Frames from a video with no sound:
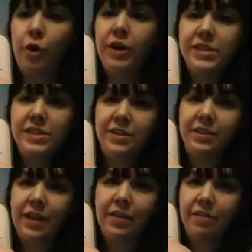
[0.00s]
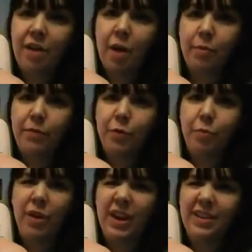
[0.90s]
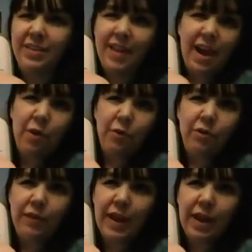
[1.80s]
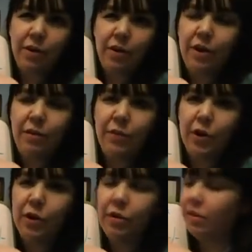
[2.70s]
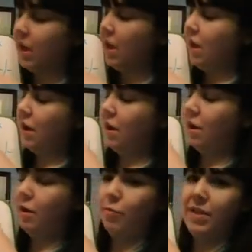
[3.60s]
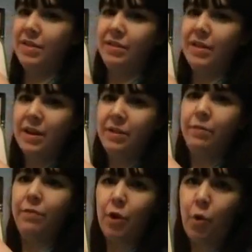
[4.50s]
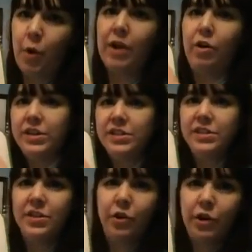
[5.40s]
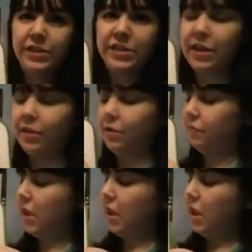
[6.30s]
crust, like the top of their bread, the outer layer of the earth, and kind of equate crest and crust together.